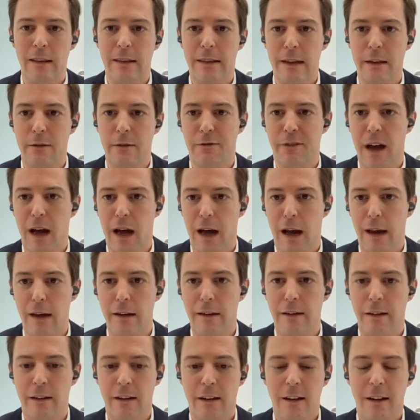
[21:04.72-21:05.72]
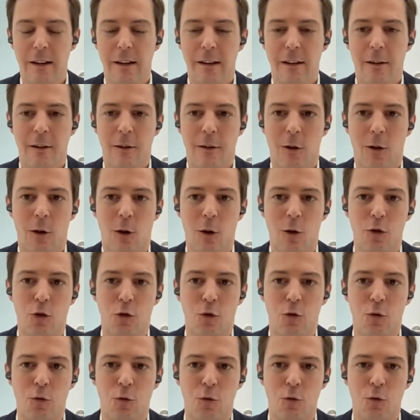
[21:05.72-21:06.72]
and divide
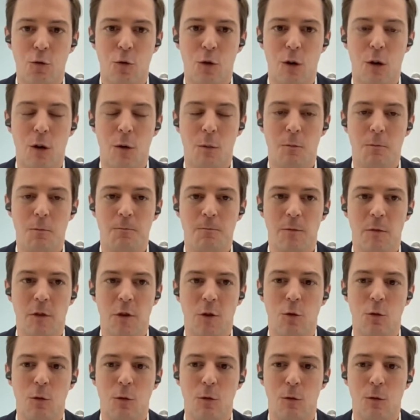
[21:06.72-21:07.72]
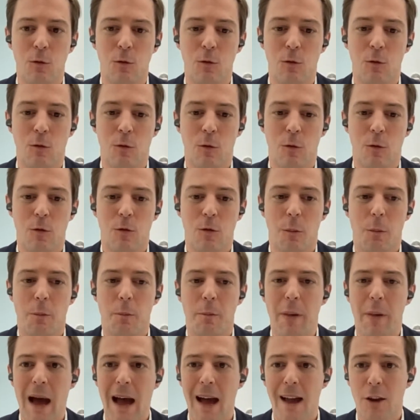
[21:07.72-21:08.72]
or to, um, to
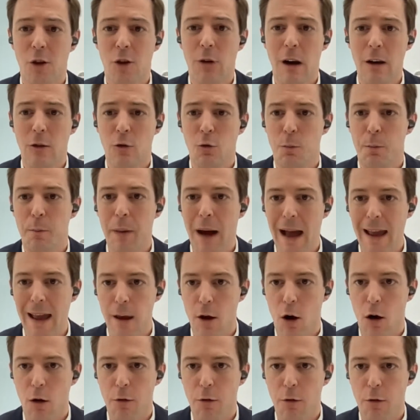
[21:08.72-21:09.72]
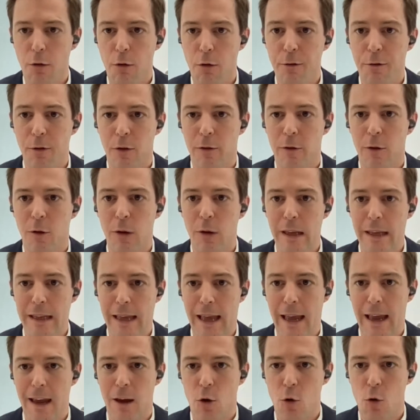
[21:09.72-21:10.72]
buy, try to buy off the
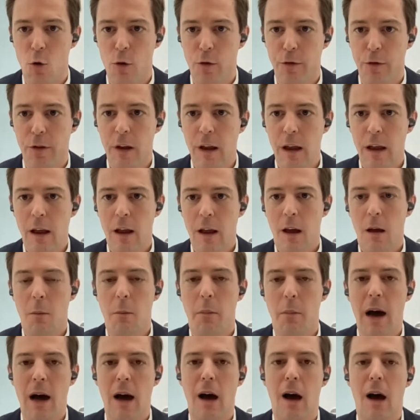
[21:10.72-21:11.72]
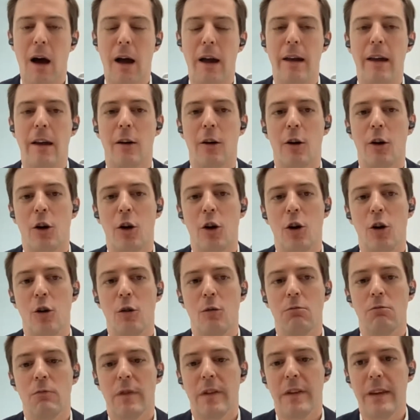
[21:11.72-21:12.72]
EAOs by uh,
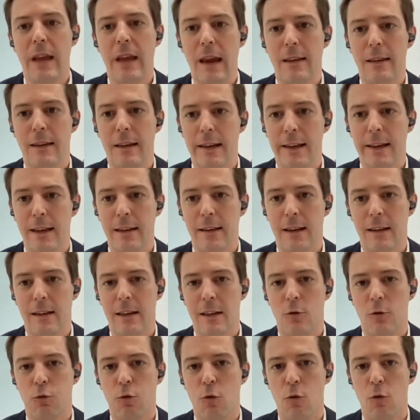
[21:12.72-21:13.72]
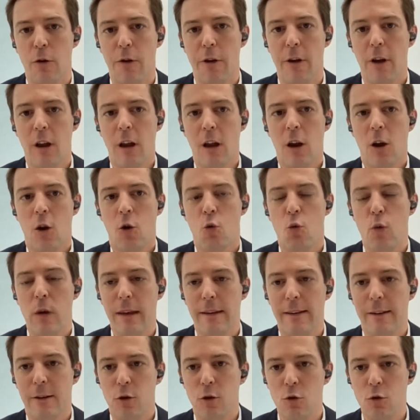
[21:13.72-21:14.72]
stating that it would
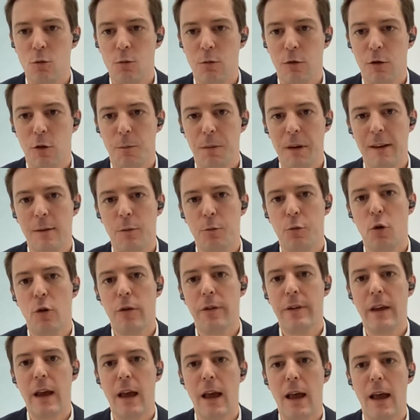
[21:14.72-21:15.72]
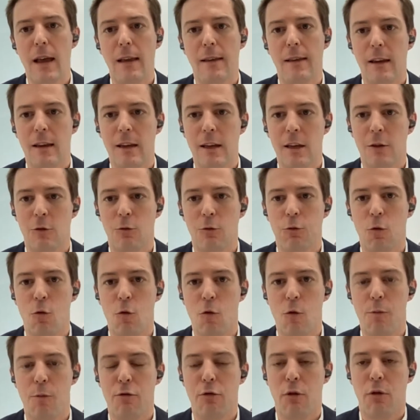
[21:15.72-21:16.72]
resume the peace process, that it
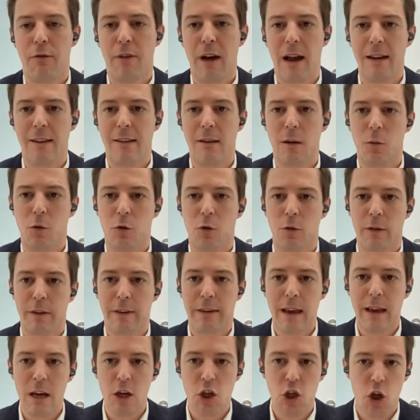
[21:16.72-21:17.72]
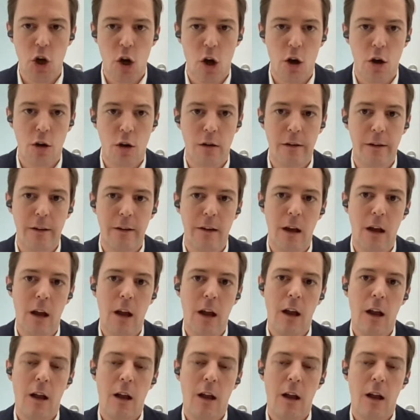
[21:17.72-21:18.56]
would provide some concessions